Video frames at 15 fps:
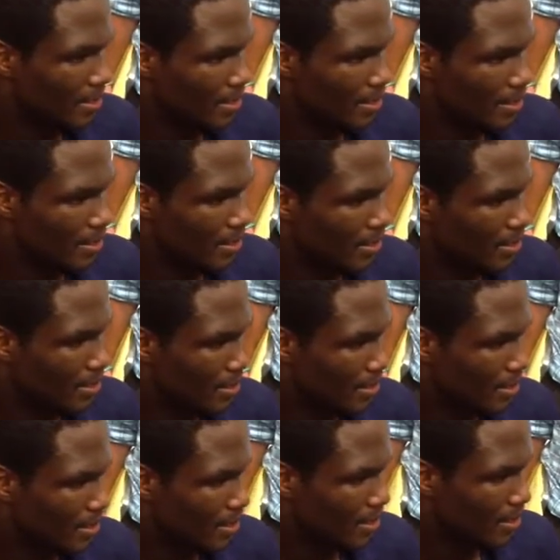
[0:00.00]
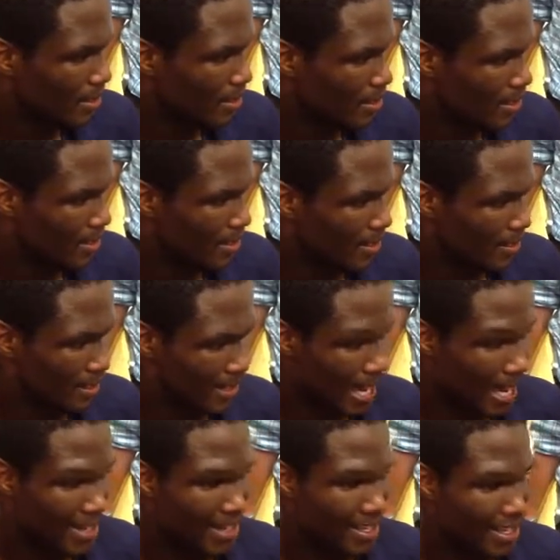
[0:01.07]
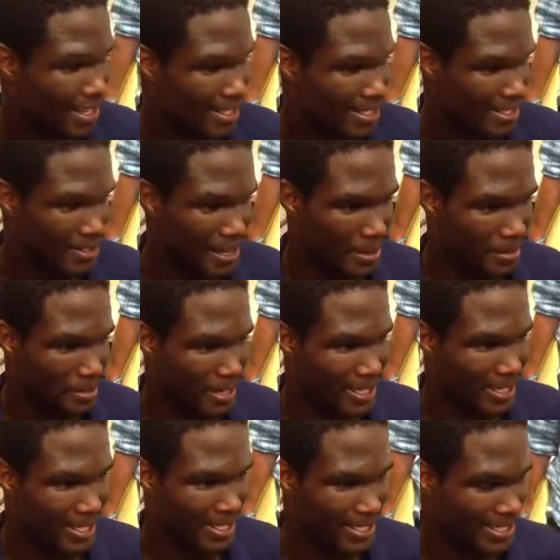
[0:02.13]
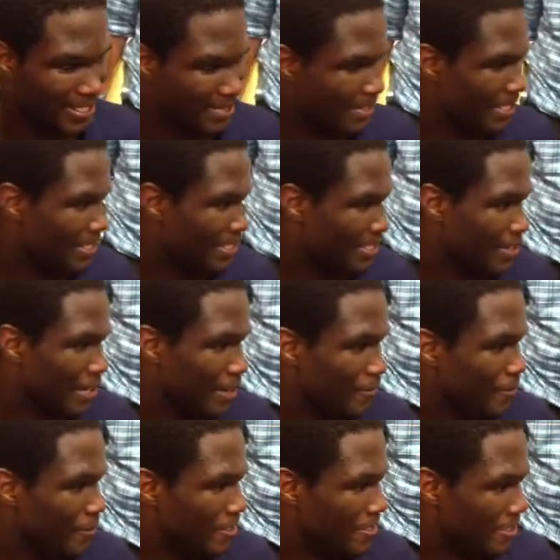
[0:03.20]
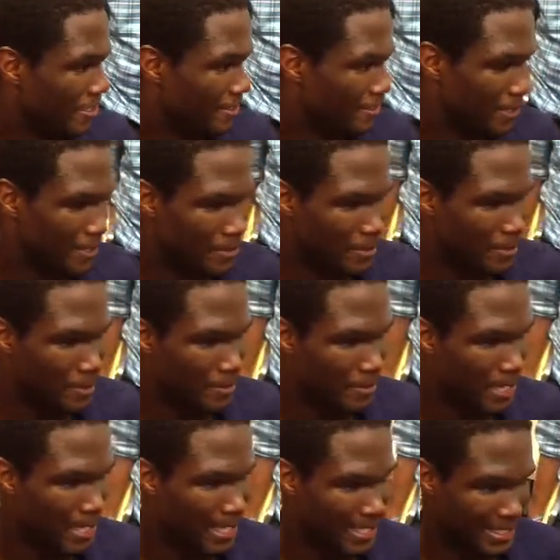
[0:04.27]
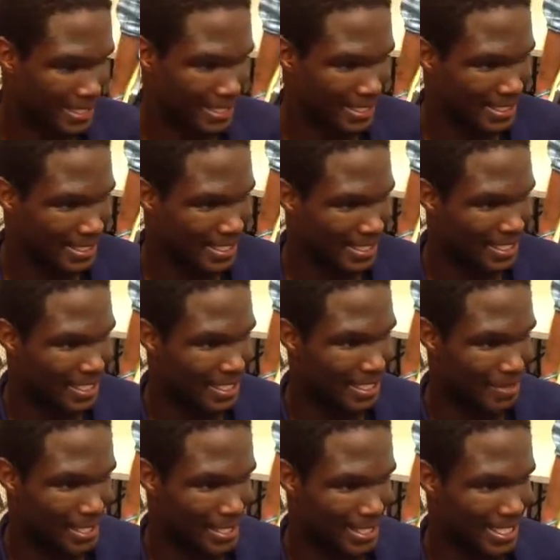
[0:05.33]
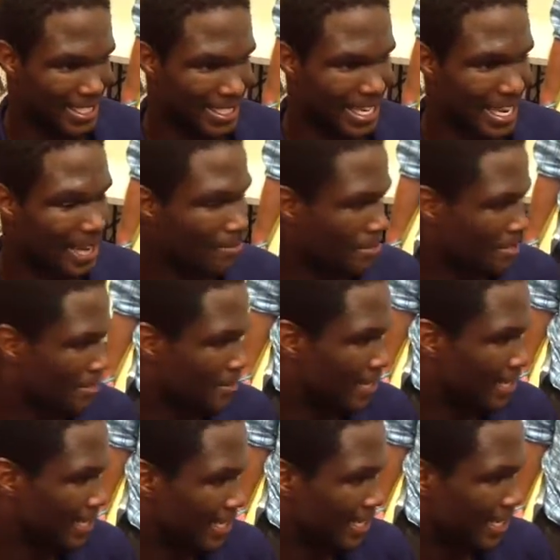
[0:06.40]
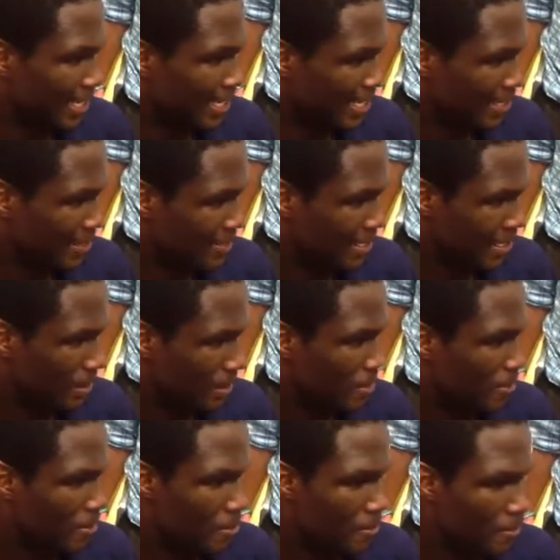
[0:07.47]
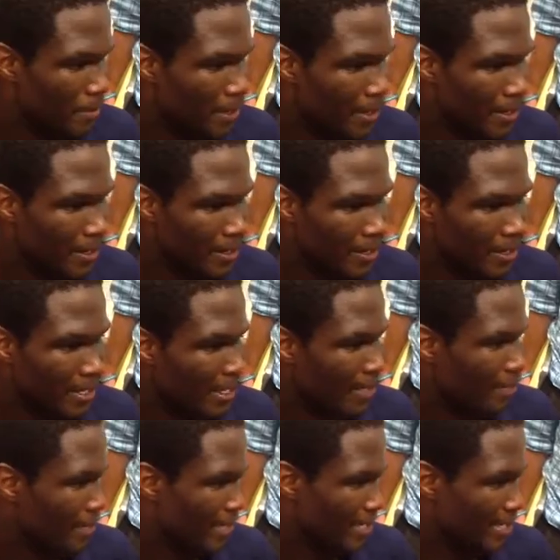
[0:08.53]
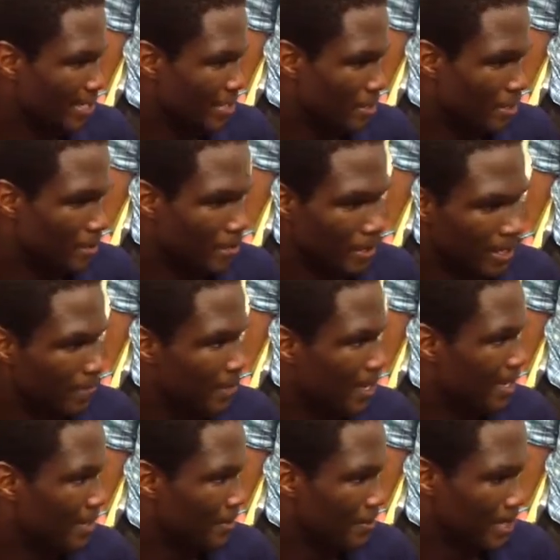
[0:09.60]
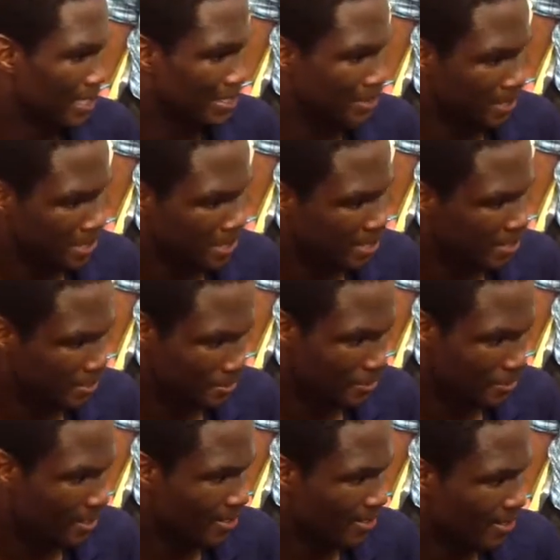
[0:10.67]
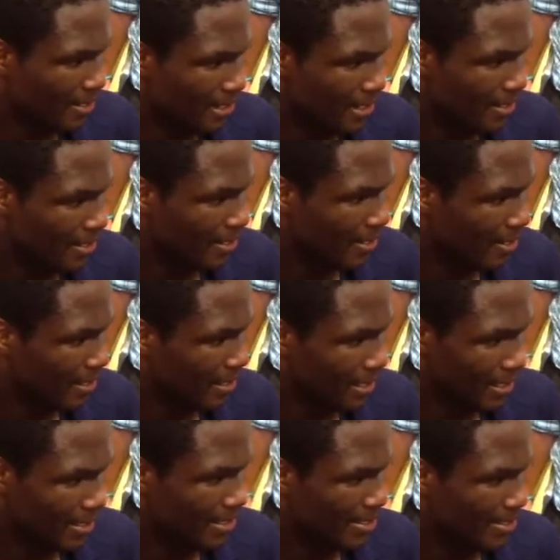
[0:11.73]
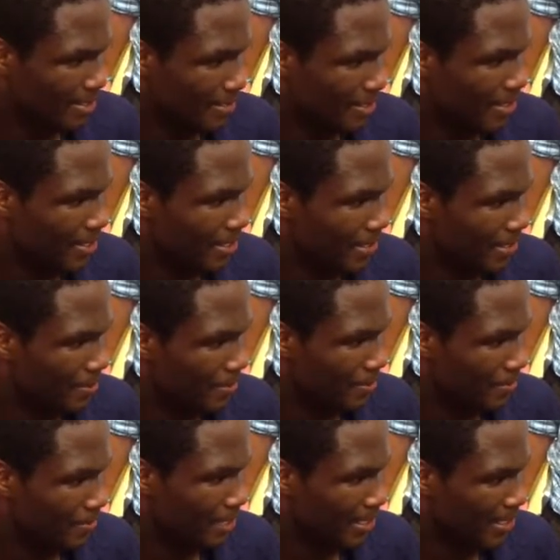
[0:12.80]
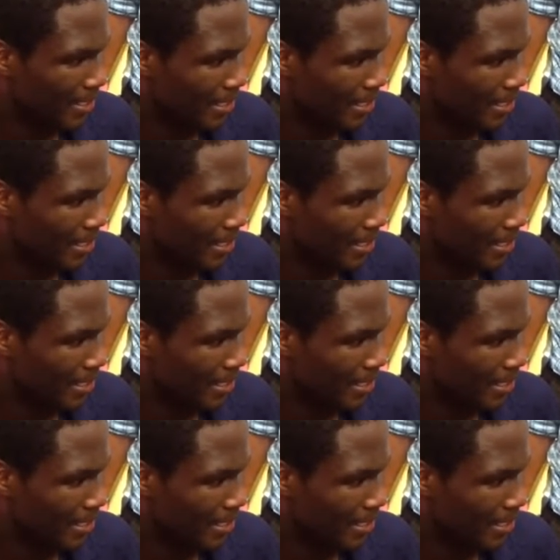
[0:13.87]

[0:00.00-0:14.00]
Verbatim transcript: What did you think of him? I think he's a great player. He's going to be a great future NFL quarterback, and, and his game was great. Like, he can throw the ball, he gets in trouble, he can make the quick twitch and just run, so I think he's going to be a great quarterback.